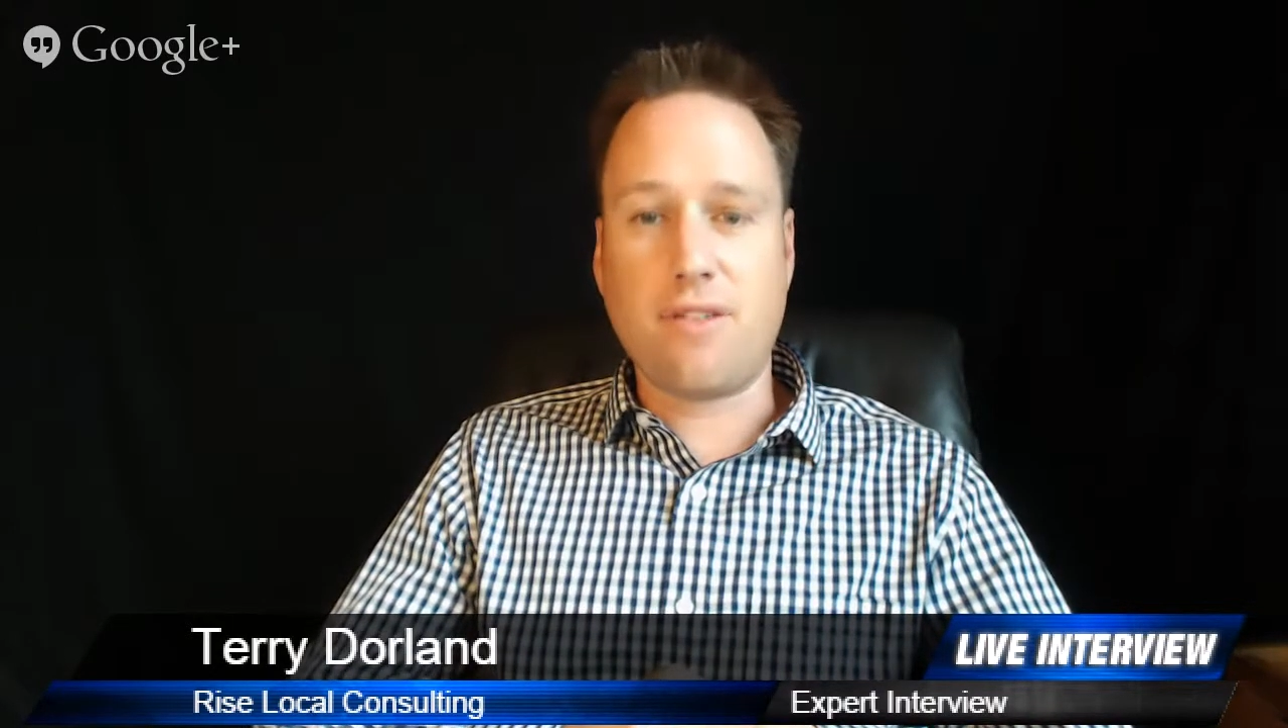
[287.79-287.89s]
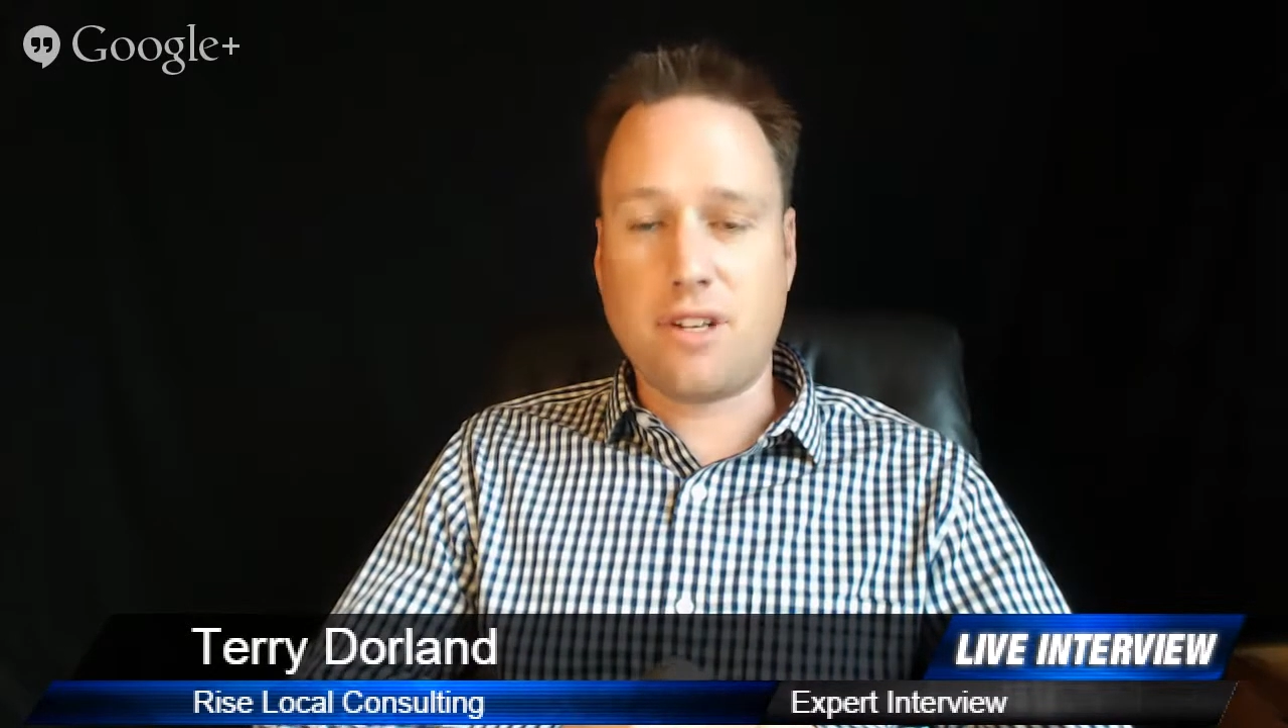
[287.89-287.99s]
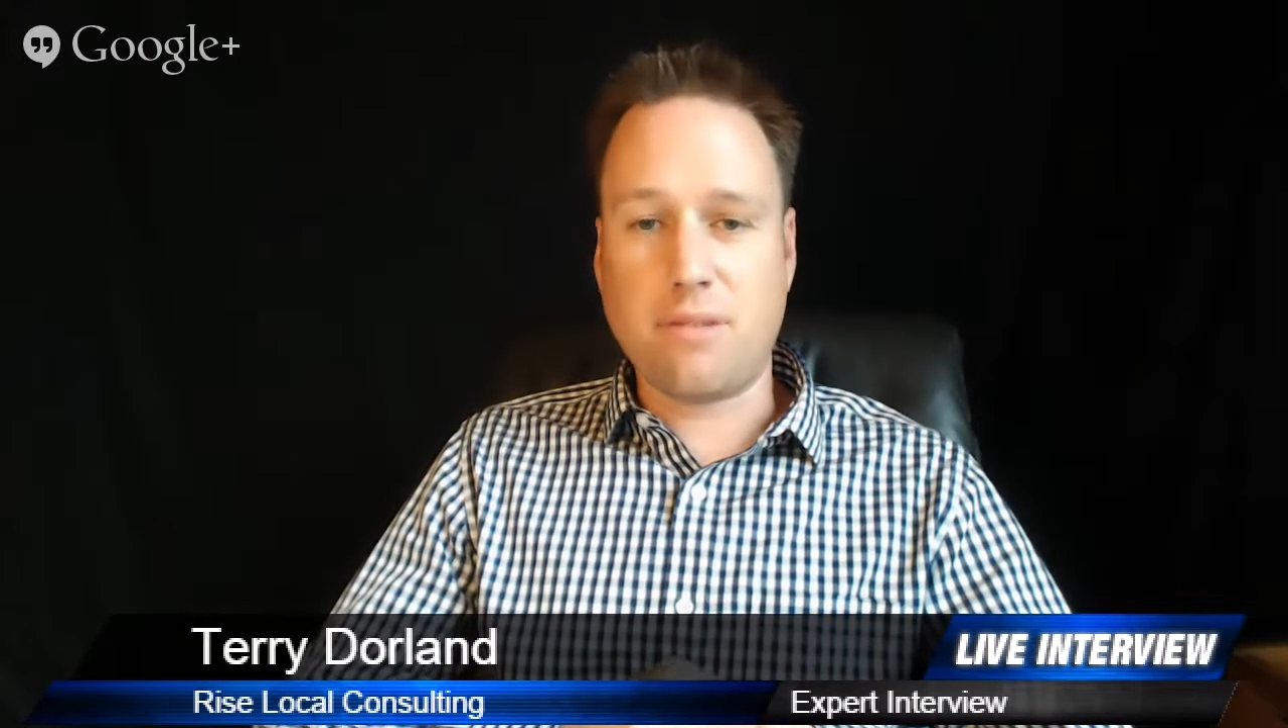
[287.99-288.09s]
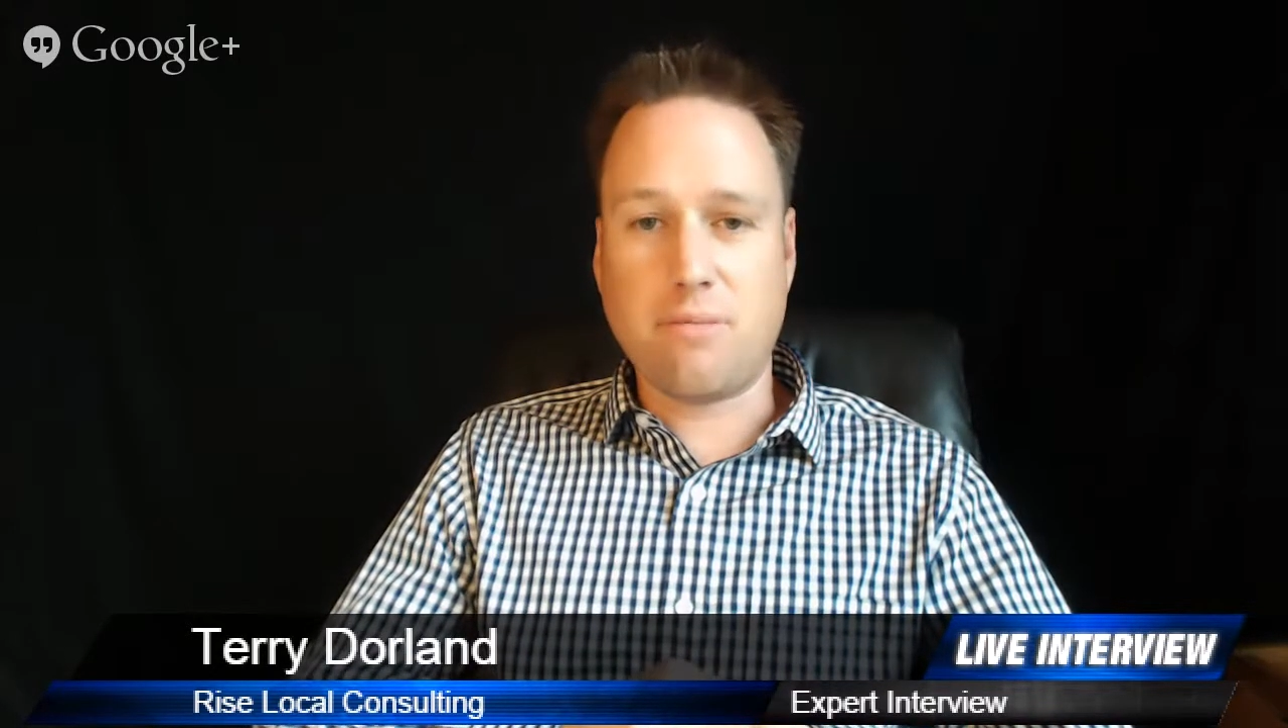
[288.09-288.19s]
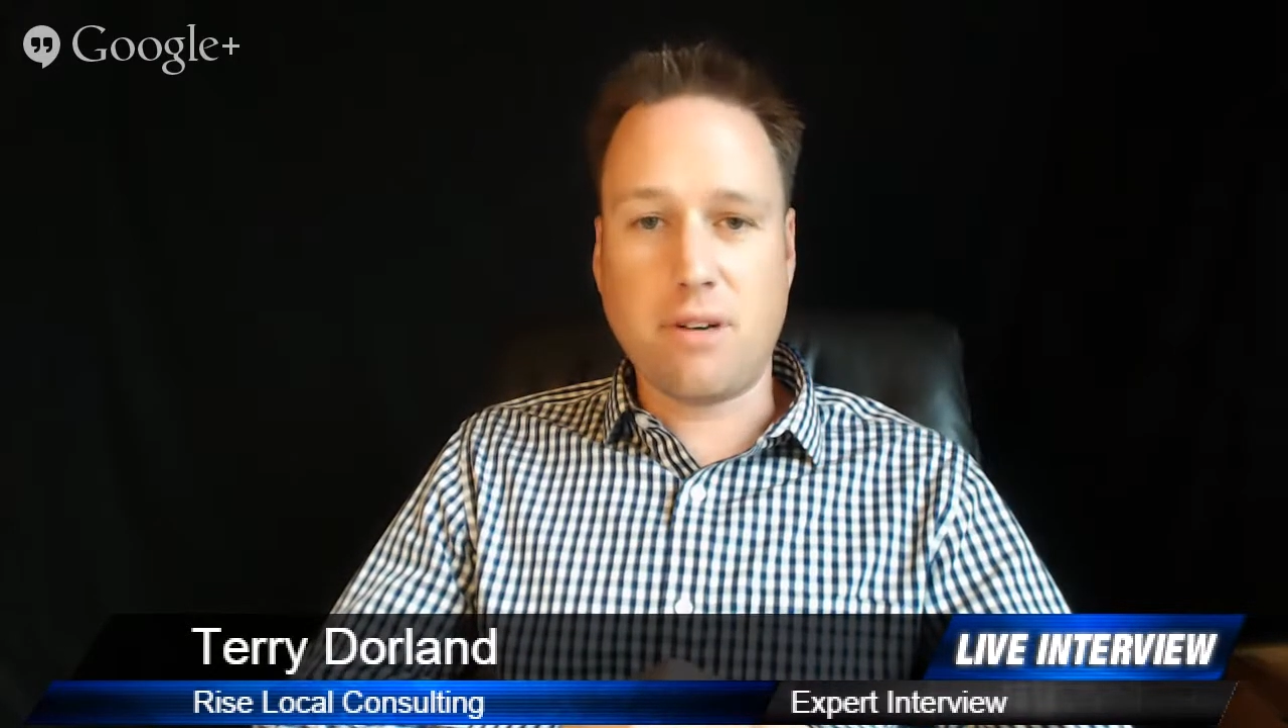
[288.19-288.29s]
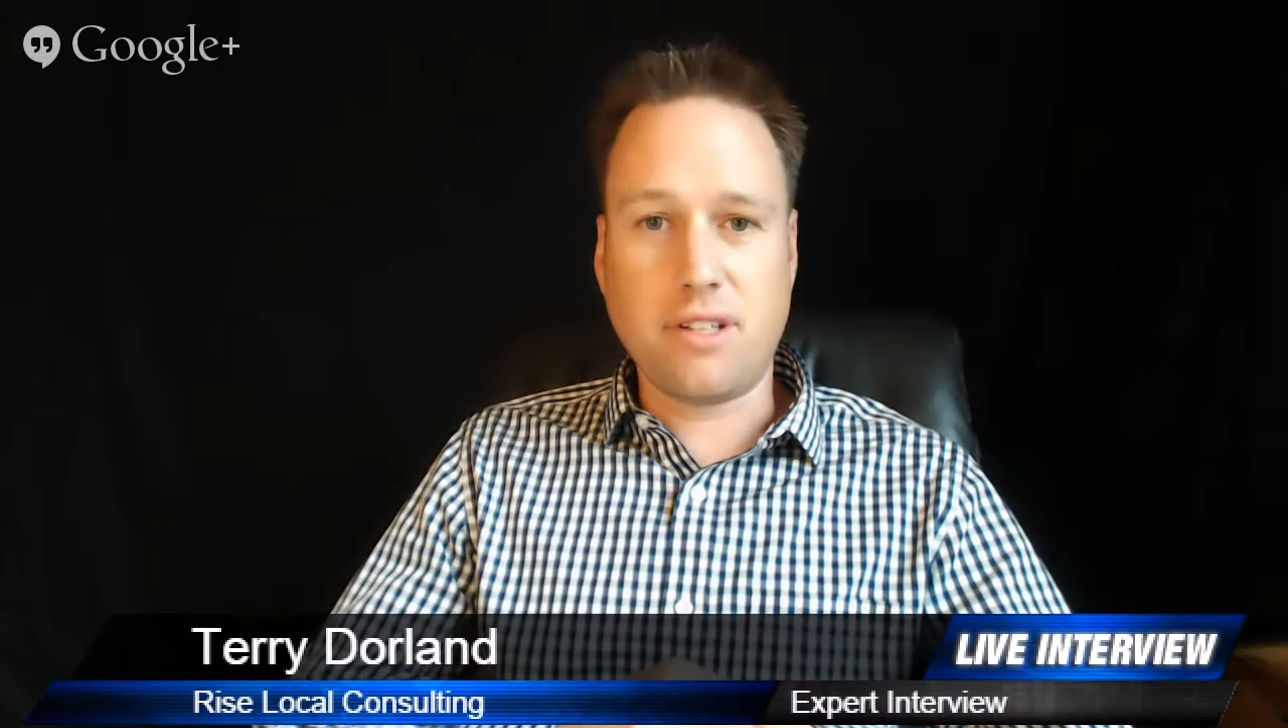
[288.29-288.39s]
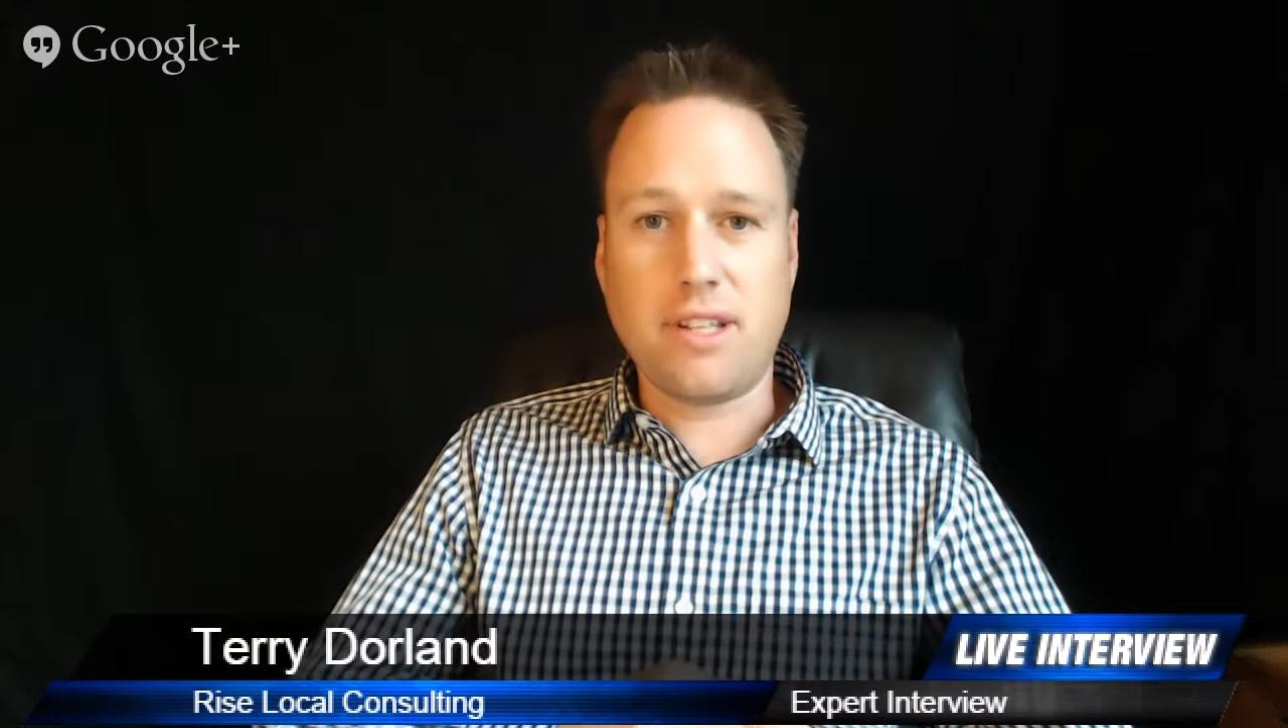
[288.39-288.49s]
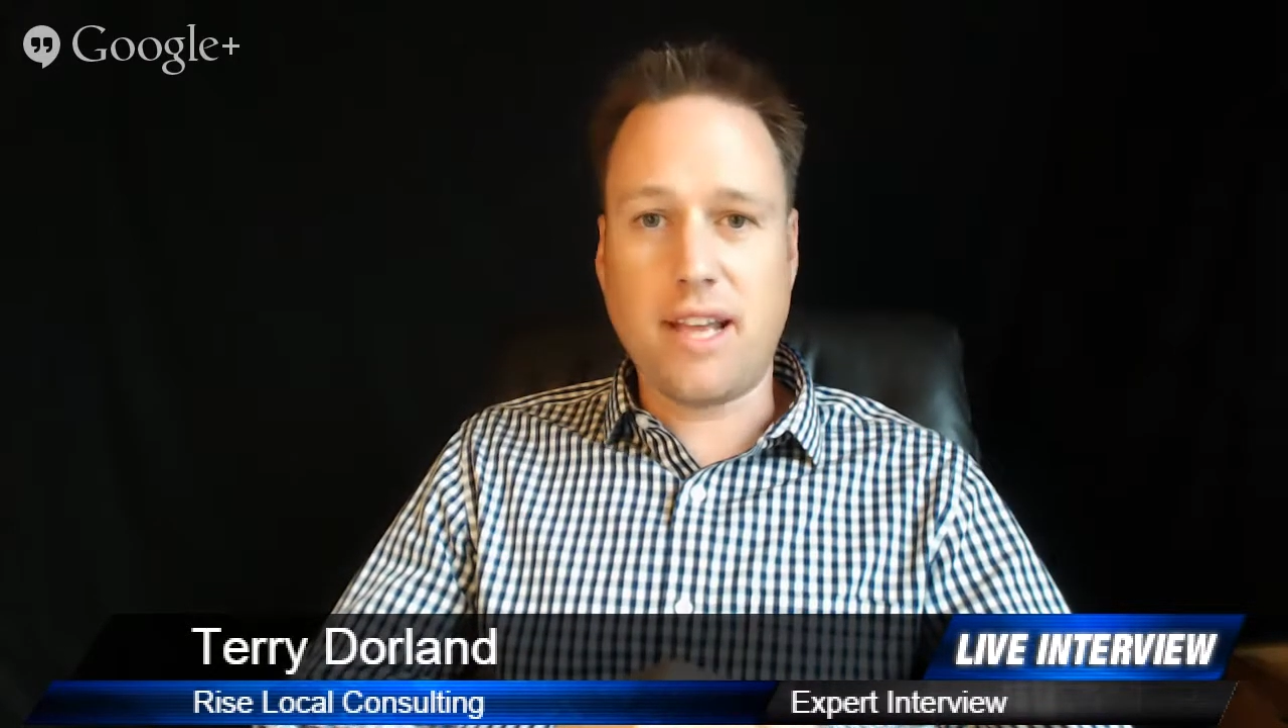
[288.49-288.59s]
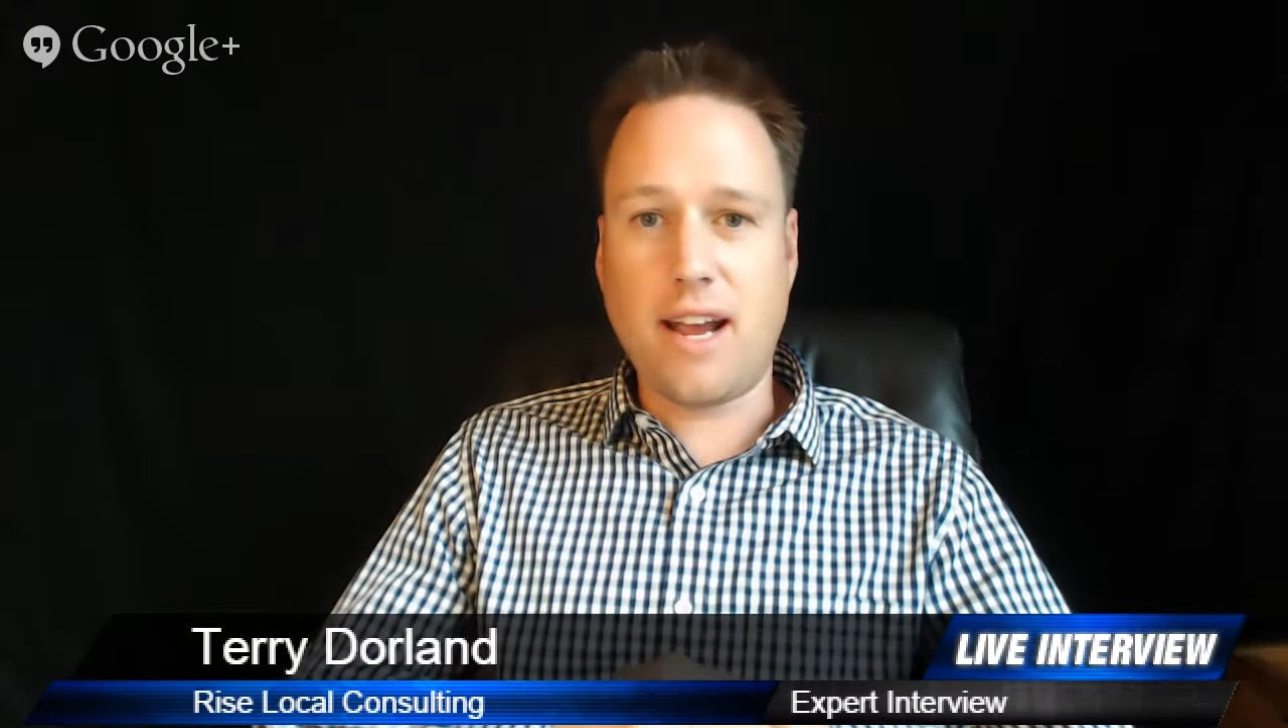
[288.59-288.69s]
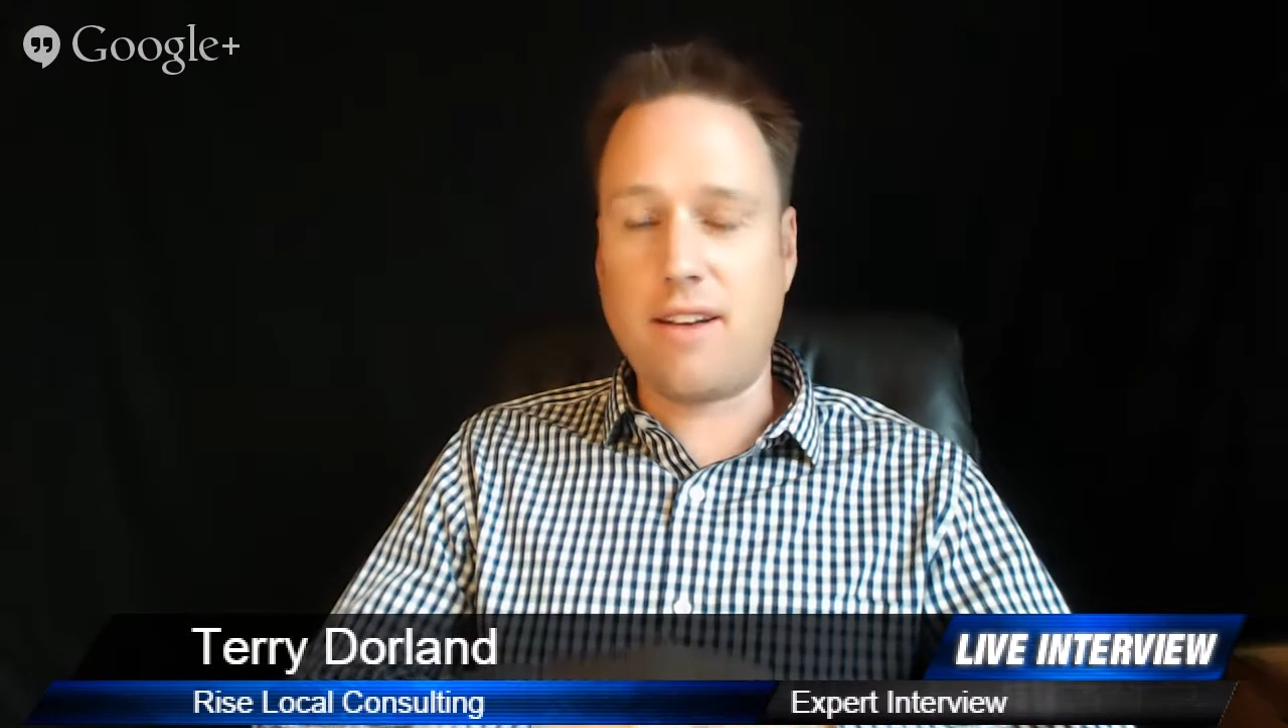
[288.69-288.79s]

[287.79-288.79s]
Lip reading: component there,